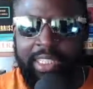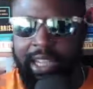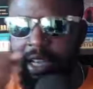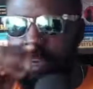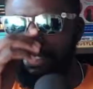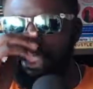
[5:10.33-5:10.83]
can
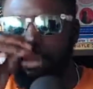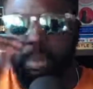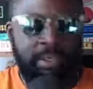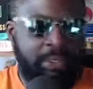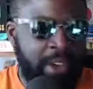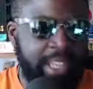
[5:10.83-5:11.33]
kind of spot
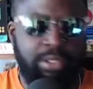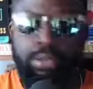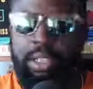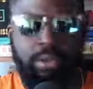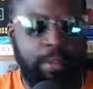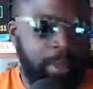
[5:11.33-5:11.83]
fakes and that
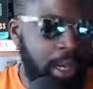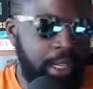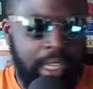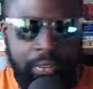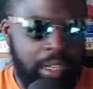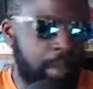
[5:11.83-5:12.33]
sort of malarkey.
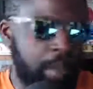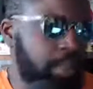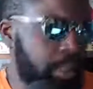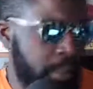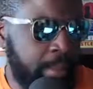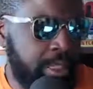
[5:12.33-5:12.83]
I think that would be
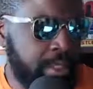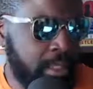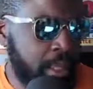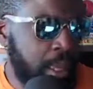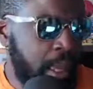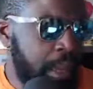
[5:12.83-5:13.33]
amazing.
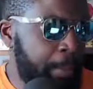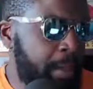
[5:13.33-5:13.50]
But I